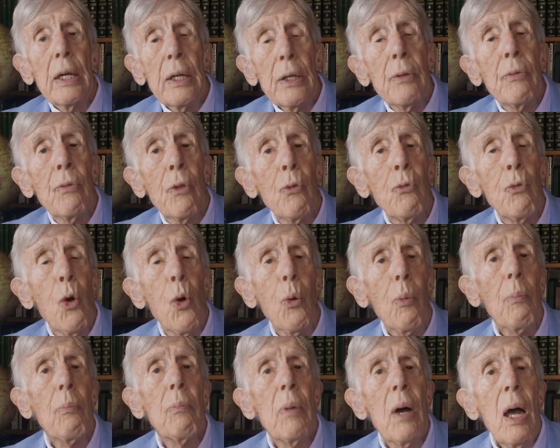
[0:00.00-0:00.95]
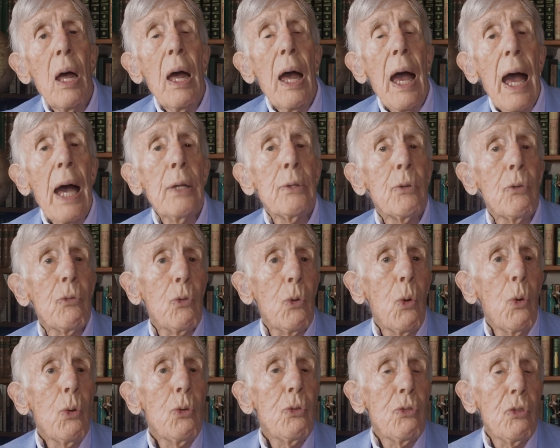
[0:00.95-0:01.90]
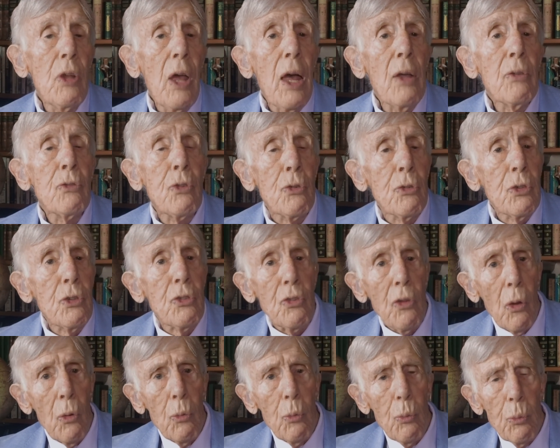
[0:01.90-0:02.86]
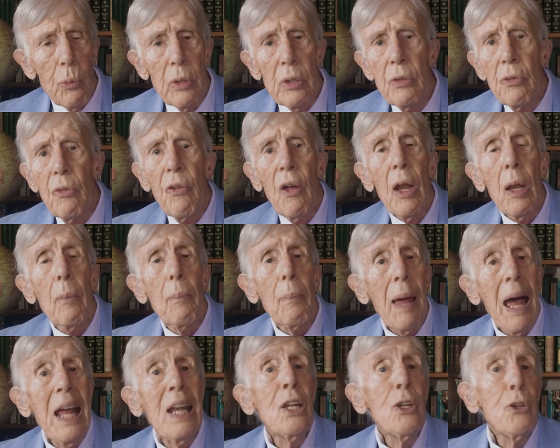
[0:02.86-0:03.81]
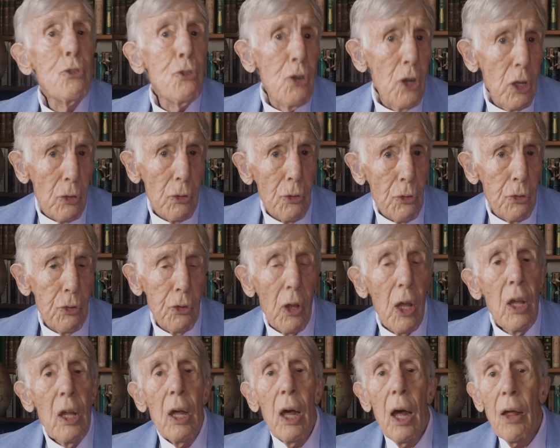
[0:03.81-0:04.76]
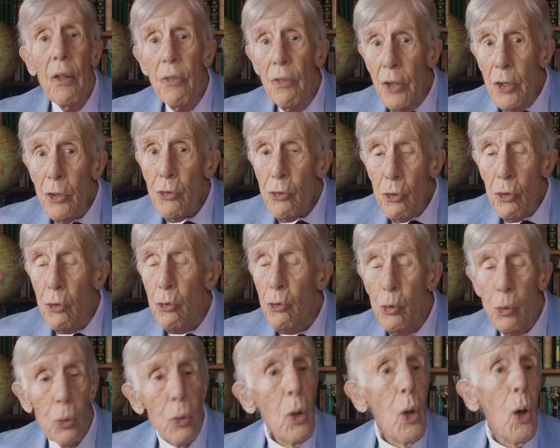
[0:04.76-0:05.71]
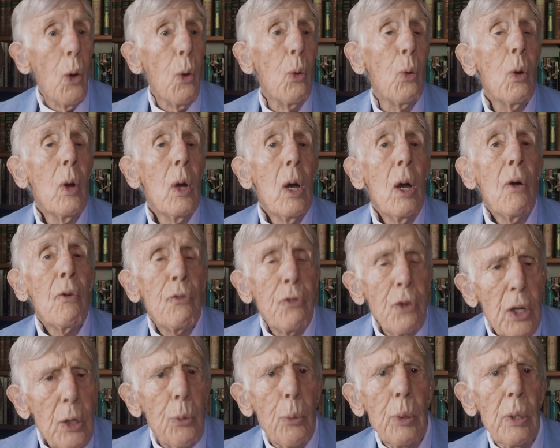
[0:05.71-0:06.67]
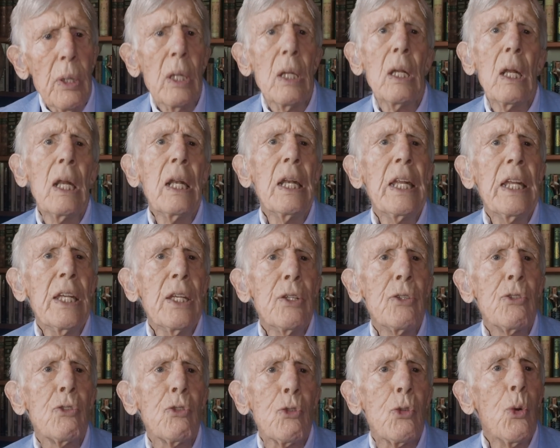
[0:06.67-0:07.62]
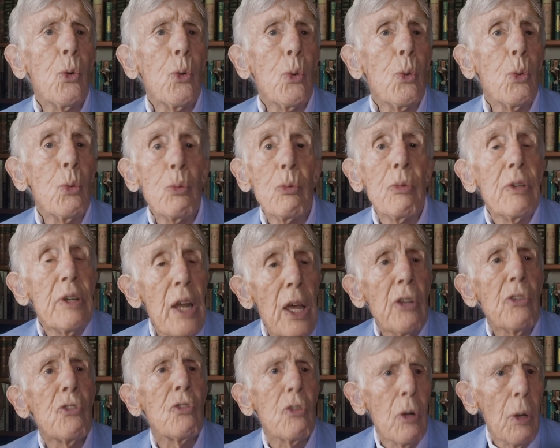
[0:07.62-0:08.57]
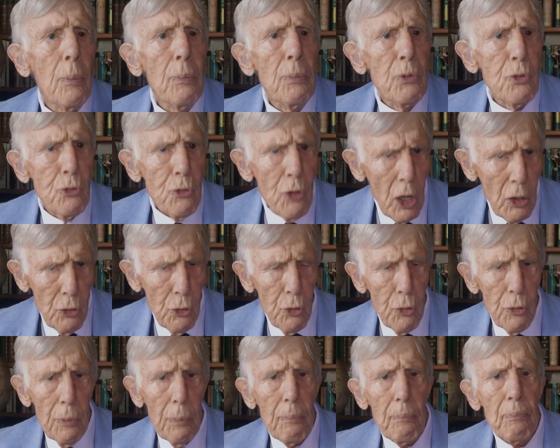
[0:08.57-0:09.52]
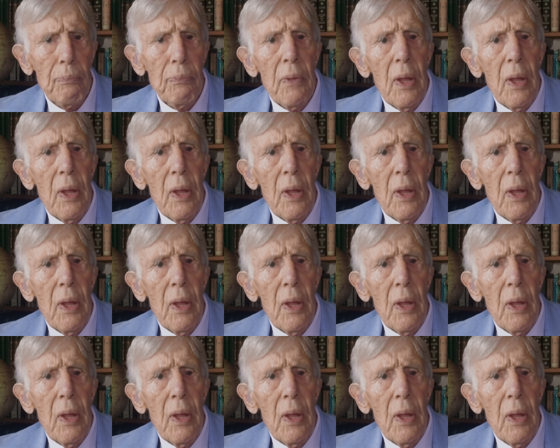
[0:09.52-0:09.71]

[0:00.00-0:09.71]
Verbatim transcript: in the room, and of course, as a result, we develop allergies. And this, as you know, frequently leads to nasal obstruction.